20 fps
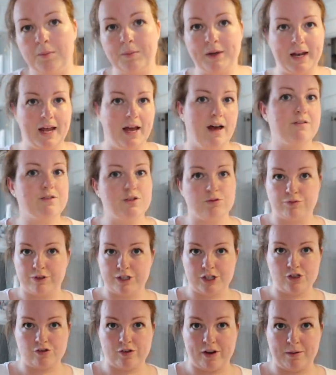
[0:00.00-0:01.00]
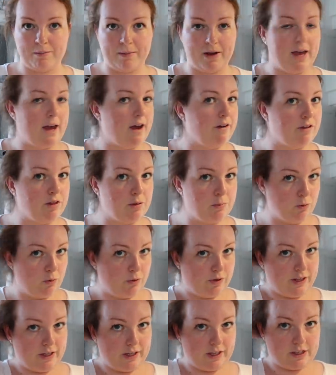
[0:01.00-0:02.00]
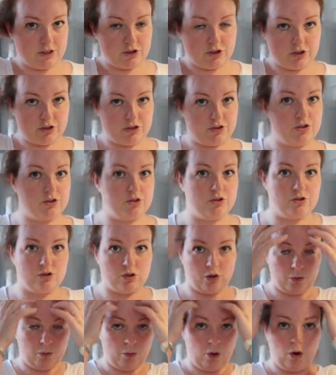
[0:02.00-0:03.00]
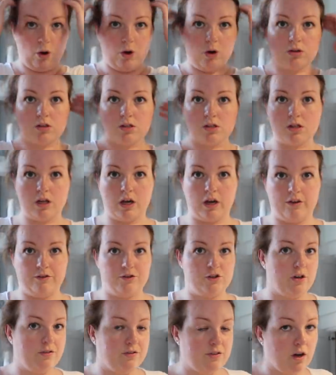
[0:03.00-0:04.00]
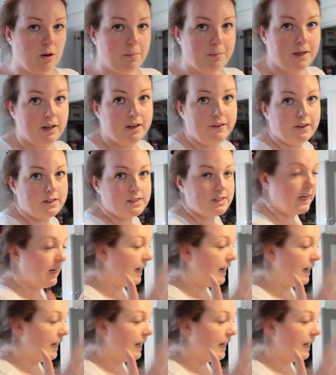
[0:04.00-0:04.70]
I'm gonna have to re-straighten my hair in the morning. It's just so hot that I've shoved up in this